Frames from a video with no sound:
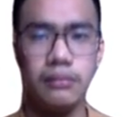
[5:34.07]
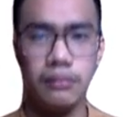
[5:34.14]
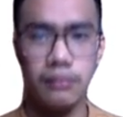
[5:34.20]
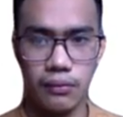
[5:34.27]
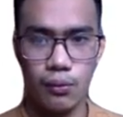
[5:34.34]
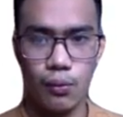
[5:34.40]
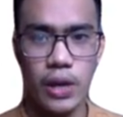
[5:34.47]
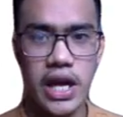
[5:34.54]

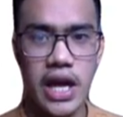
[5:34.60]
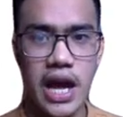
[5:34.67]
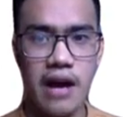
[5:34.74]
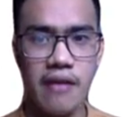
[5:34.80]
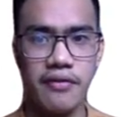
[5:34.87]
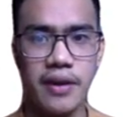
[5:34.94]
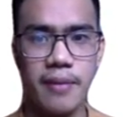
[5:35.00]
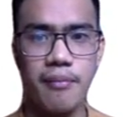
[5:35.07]
we
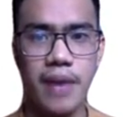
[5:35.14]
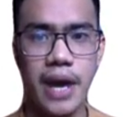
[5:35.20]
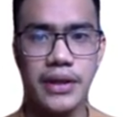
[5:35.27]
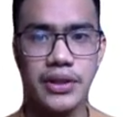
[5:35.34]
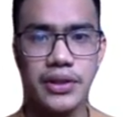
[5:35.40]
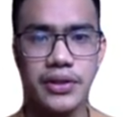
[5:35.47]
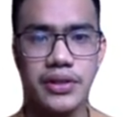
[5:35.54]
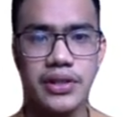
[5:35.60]
have the
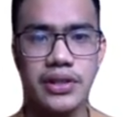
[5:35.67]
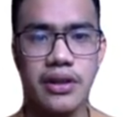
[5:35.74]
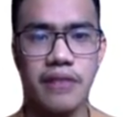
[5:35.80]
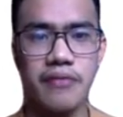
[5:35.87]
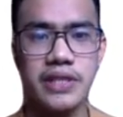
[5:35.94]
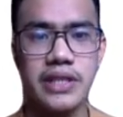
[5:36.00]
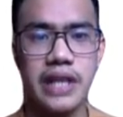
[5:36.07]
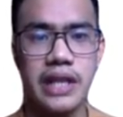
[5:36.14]
measures
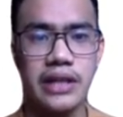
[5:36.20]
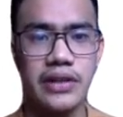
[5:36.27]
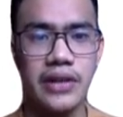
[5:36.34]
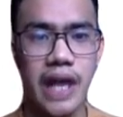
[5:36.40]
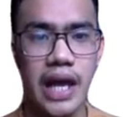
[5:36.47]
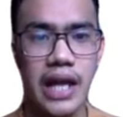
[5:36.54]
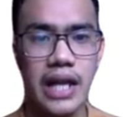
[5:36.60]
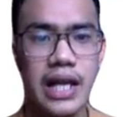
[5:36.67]
of
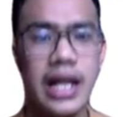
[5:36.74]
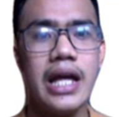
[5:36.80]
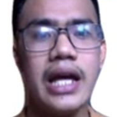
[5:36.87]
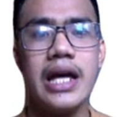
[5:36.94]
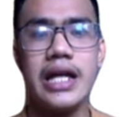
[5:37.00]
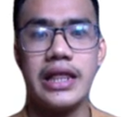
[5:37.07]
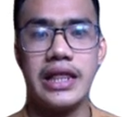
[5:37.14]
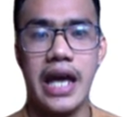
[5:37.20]
central
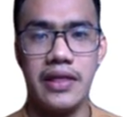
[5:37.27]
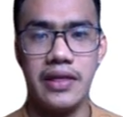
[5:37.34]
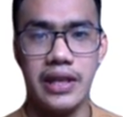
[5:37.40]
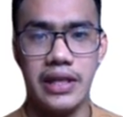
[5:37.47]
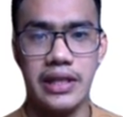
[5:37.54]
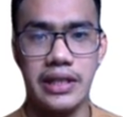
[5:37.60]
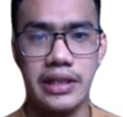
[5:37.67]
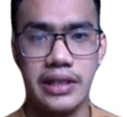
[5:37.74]

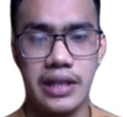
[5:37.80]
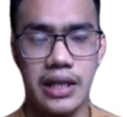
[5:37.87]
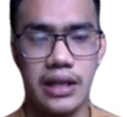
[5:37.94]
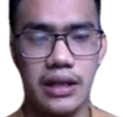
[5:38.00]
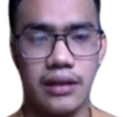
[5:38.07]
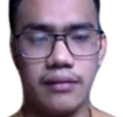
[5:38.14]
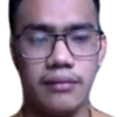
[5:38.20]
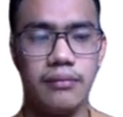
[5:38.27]

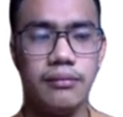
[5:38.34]
tendency.